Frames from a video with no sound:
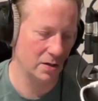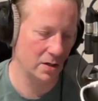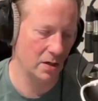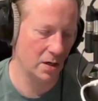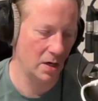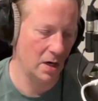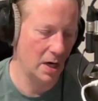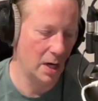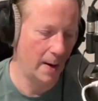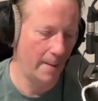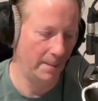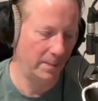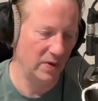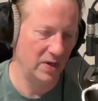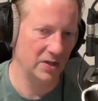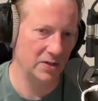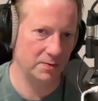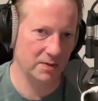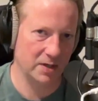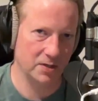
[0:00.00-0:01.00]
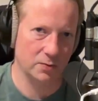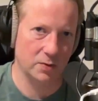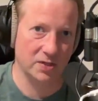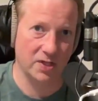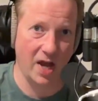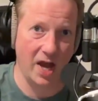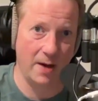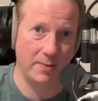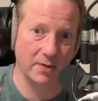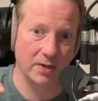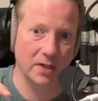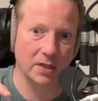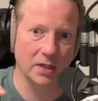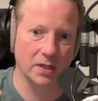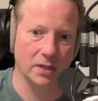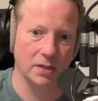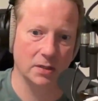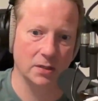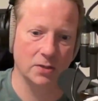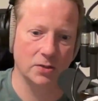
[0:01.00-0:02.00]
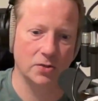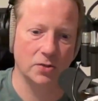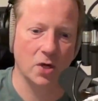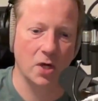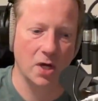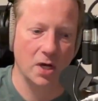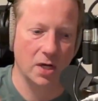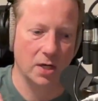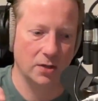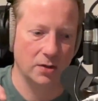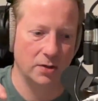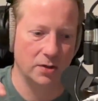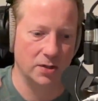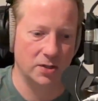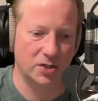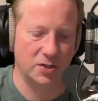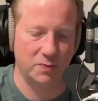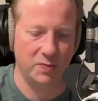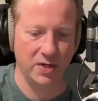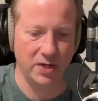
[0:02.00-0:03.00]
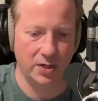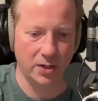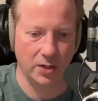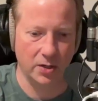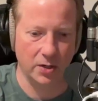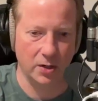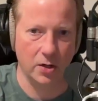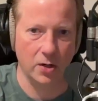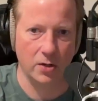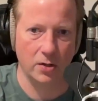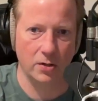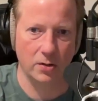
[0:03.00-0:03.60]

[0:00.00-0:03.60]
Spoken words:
And it's because what's happening is the speaker